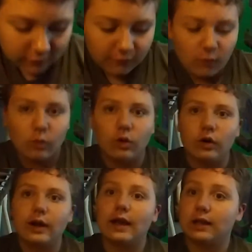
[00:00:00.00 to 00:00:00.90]
for
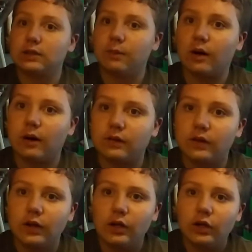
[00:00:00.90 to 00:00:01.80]
an Xbox,
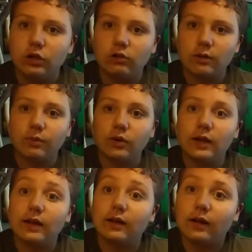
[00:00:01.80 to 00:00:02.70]
you can put
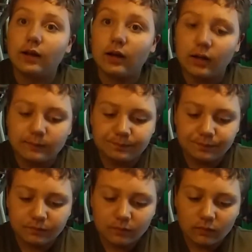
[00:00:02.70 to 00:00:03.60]
in,
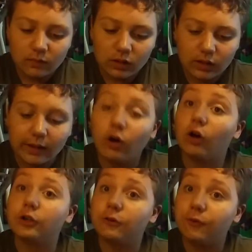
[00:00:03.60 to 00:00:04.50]
like
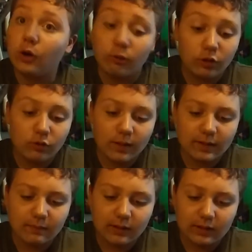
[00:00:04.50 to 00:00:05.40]
on your phone. You
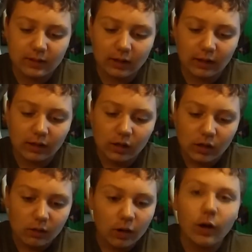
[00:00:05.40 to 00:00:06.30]
might be saying,
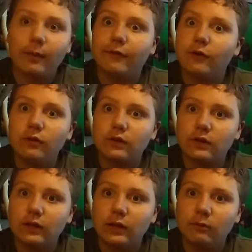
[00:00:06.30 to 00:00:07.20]
oh, my phone
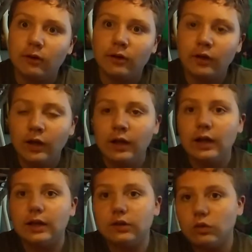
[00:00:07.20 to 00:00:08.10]
doesn't need one.
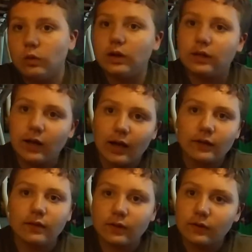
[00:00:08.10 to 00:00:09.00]
It sort of
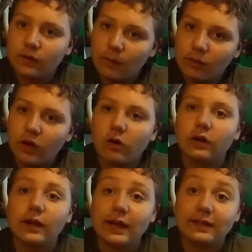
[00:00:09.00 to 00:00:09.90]
does. There's something called
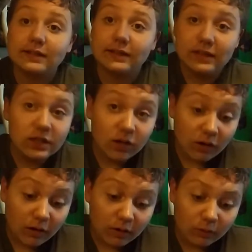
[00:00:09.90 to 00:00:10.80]
an SD
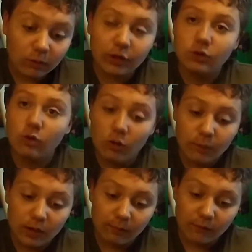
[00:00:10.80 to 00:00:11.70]
card where you
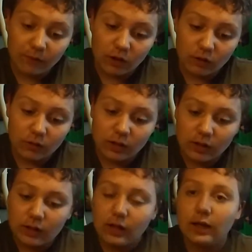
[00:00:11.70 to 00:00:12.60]
open up the phone
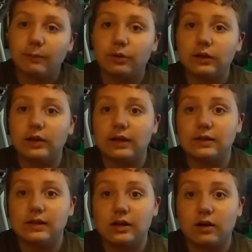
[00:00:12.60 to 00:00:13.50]
and put the
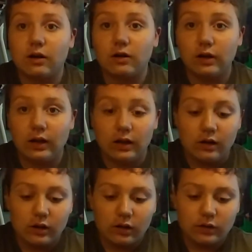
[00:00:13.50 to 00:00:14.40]
SD card in.
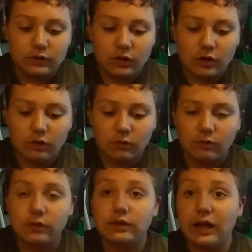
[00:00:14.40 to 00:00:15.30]
So
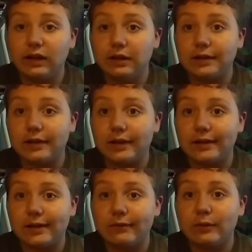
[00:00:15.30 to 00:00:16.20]

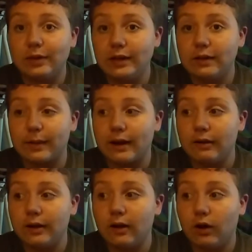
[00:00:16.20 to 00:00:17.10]
technically, if you think
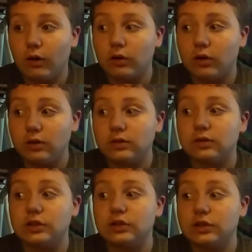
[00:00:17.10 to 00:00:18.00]
about it, all
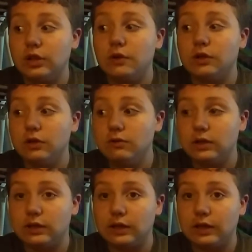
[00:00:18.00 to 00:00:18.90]
consoles are still
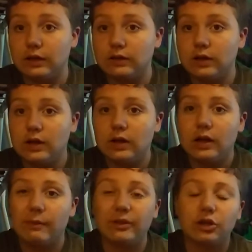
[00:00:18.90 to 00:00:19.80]
using these,
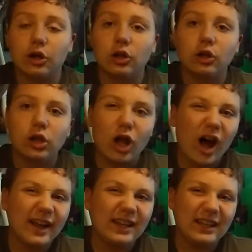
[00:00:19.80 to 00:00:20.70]
but they're a
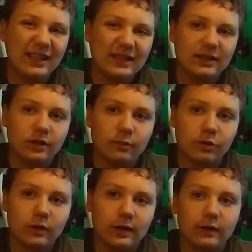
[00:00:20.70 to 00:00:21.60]
lot easier to
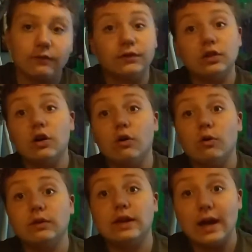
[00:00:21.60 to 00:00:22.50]
put in.
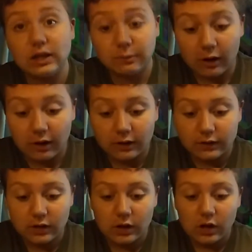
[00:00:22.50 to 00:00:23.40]
So the
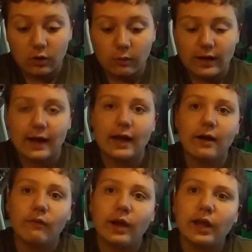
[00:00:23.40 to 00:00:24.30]
Xbox, we
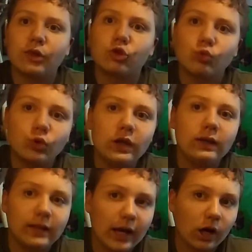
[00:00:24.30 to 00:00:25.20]
have a
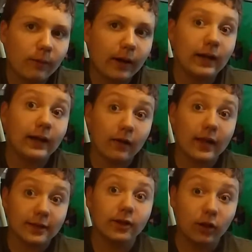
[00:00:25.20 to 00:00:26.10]
3 terabyte, now
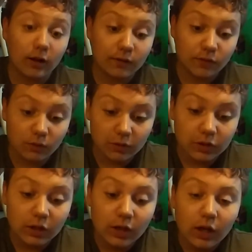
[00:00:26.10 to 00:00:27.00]
that's a lot of storage,
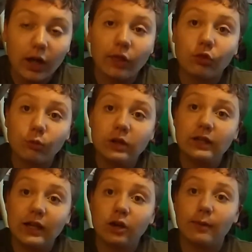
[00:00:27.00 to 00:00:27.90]
a 3
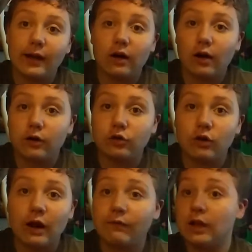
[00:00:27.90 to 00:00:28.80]
terabyte hard
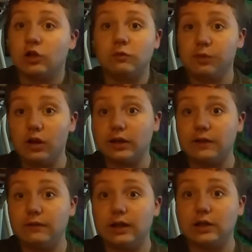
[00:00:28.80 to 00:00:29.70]
drive that you'd plug
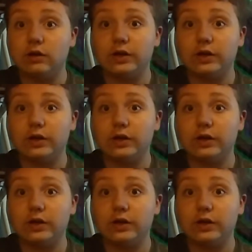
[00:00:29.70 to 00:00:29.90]
in via